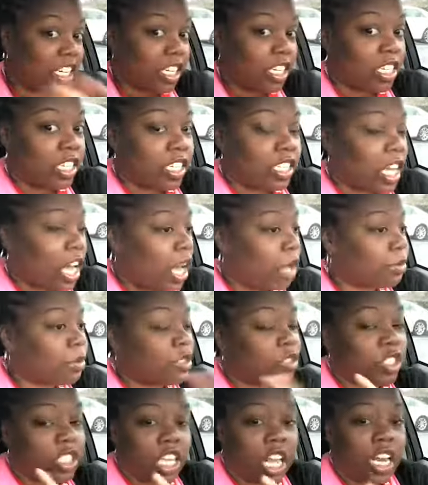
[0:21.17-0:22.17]
did a good job,
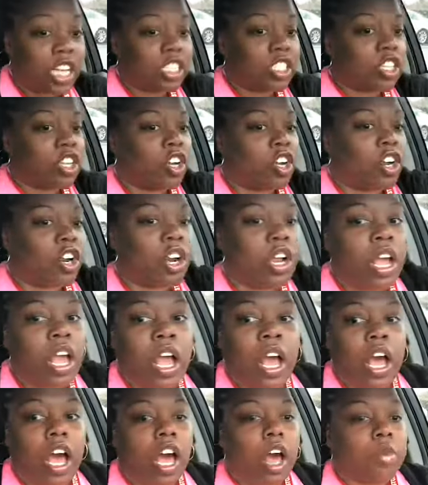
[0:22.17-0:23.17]
so shout out to her.
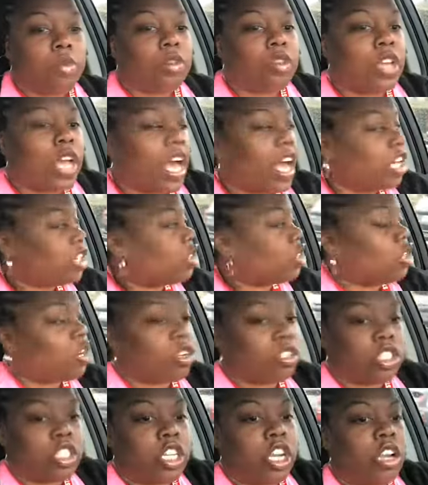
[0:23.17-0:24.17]
You guys should
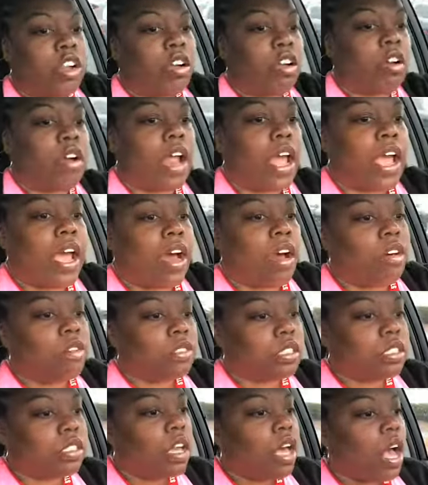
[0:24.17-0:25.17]
go check her
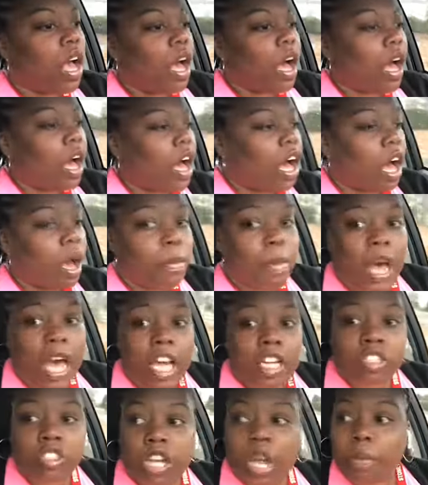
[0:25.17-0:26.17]
out.
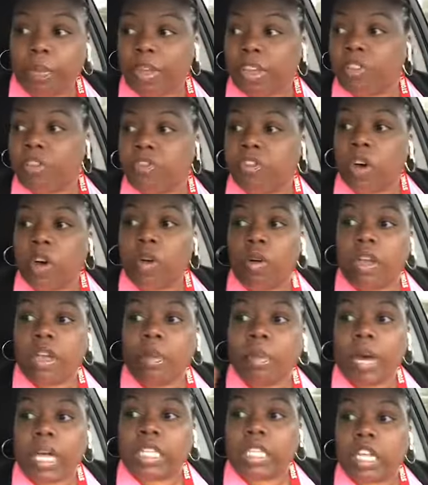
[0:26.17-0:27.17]
I drop info
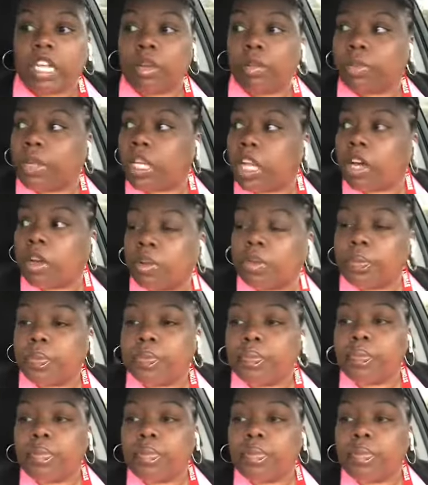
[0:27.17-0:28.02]
in my link below.